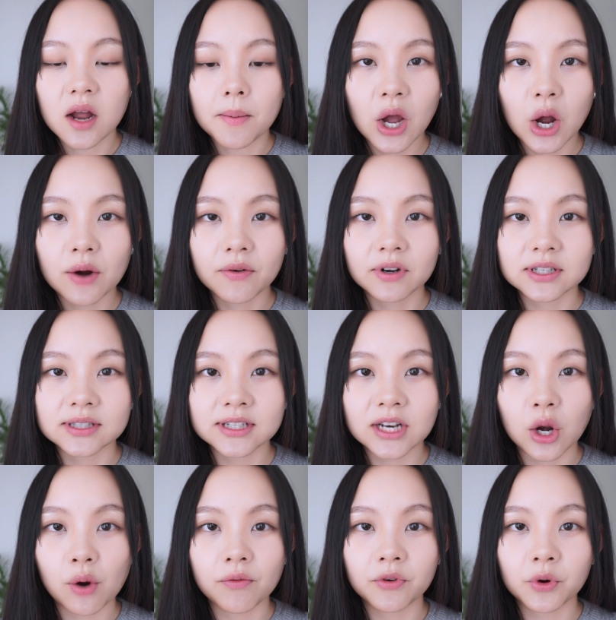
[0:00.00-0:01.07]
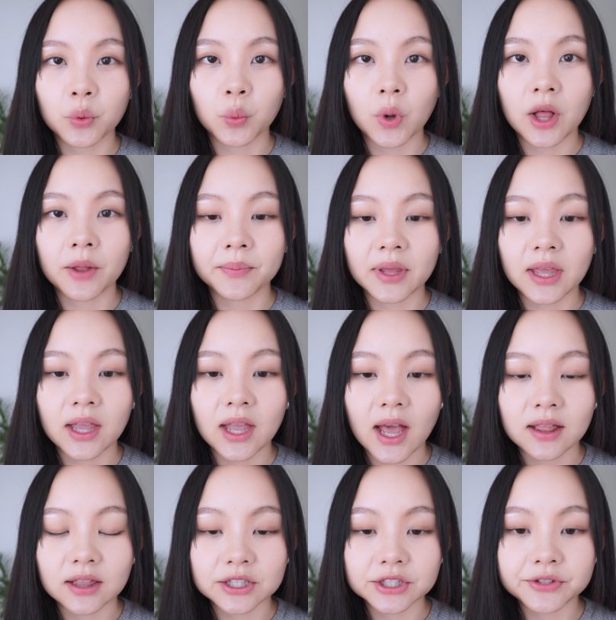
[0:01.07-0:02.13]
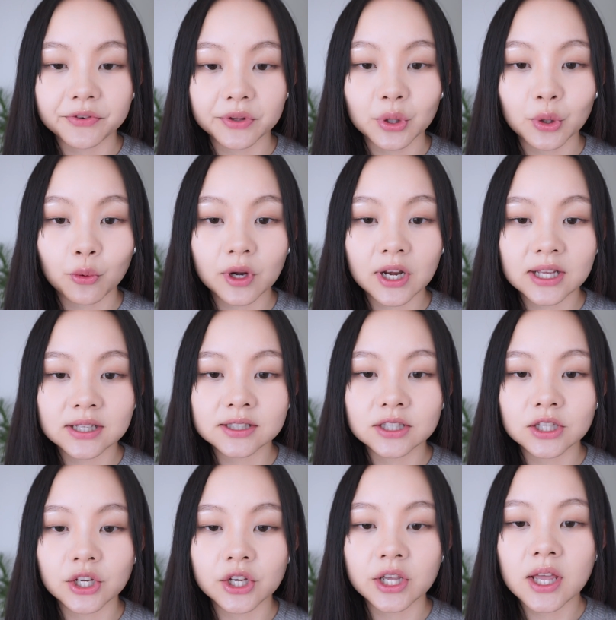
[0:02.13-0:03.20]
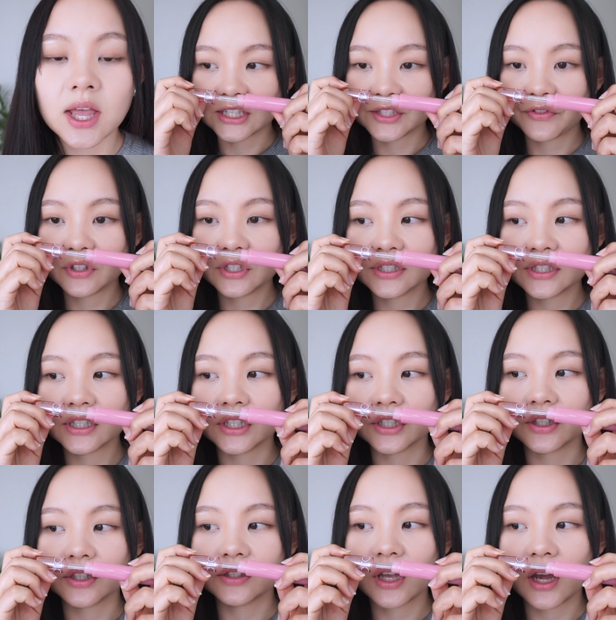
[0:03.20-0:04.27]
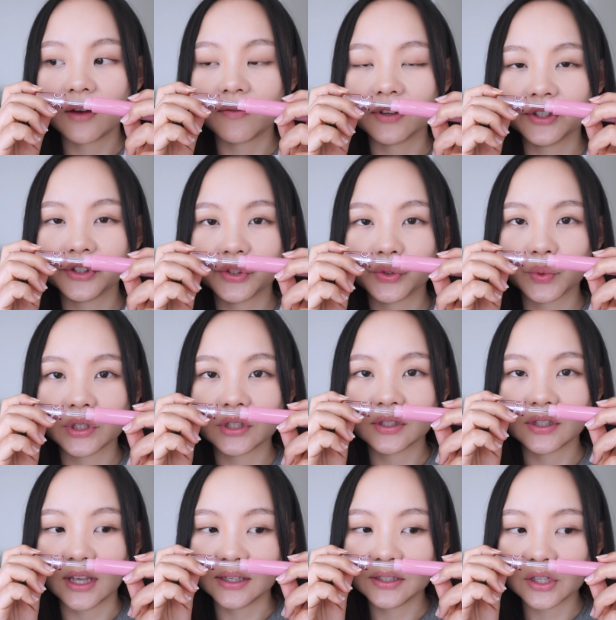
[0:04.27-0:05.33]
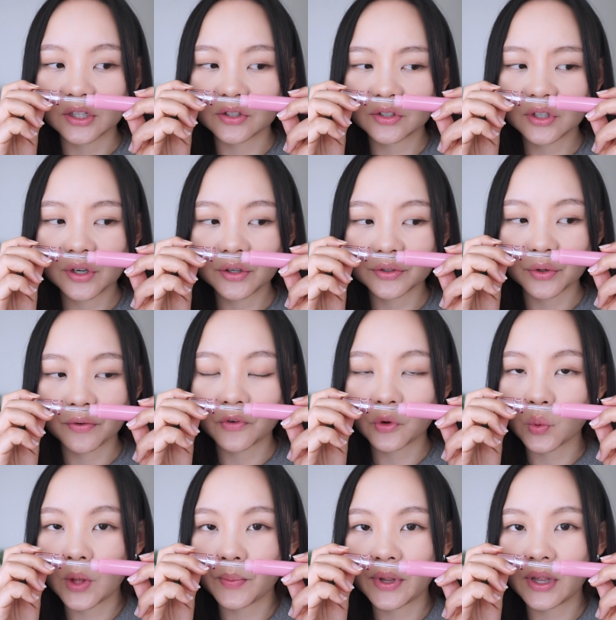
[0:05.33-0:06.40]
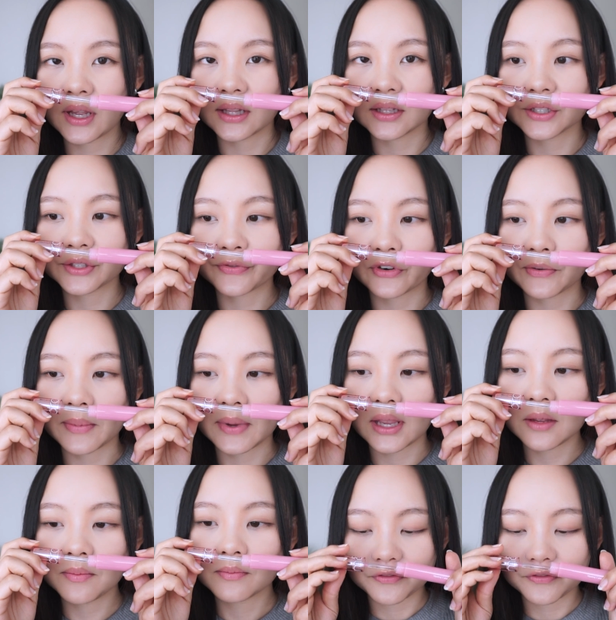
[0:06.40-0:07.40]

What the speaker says: However, it's not overwhelming, at least for the gradient look. As for the scent, it does have a sweet scent. It's not overwhelming, at least for me.